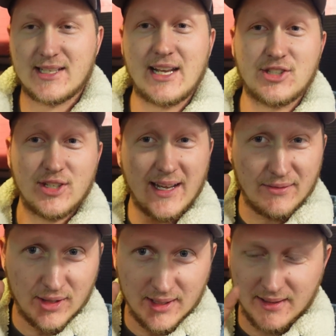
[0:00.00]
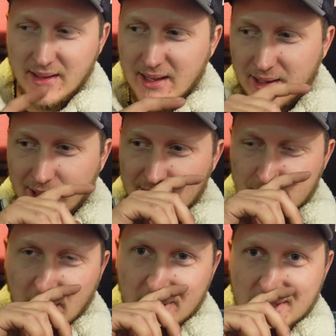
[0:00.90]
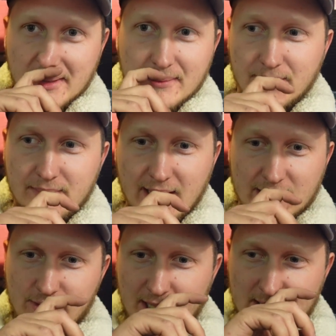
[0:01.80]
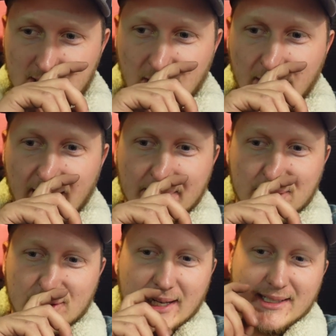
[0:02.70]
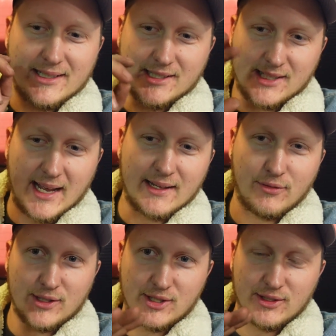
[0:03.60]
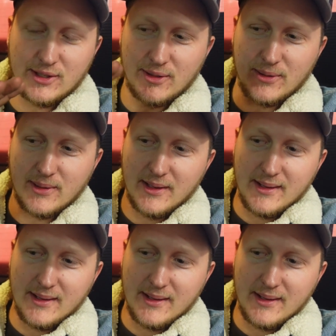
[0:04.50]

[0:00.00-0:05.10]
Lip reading: I should have the clutch parts in next week, so I'm trying to decide if we should do